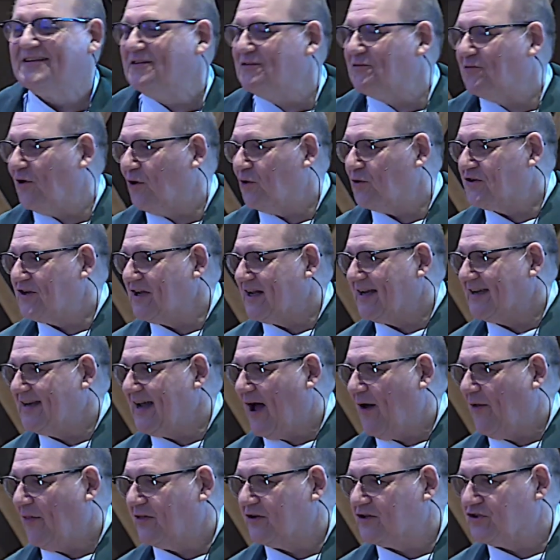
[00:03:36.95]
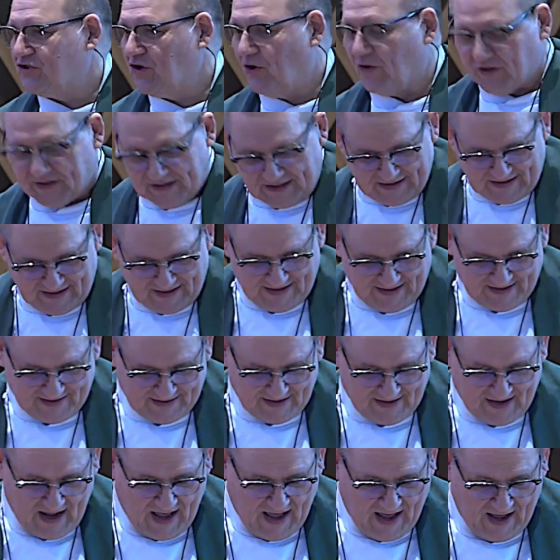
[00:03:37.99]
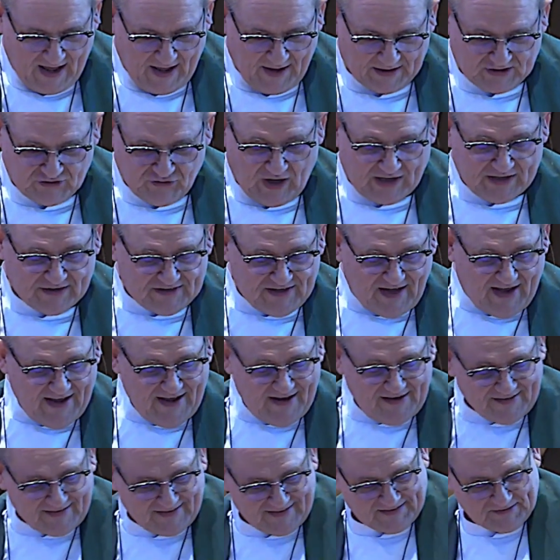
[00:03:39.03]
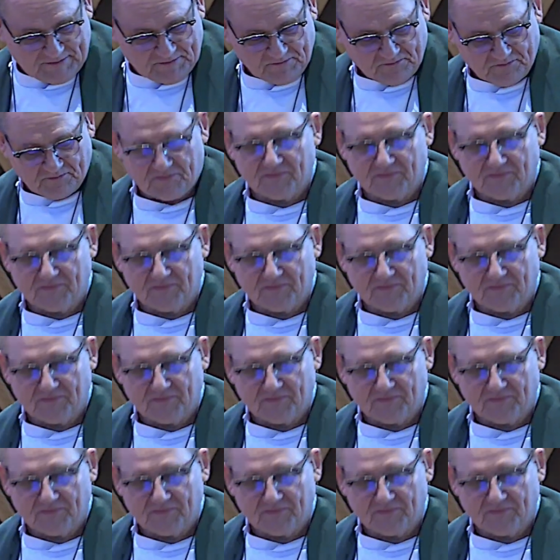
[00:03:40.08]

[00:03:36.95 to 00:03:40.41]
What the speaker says: floating down the Jordan in truck tires,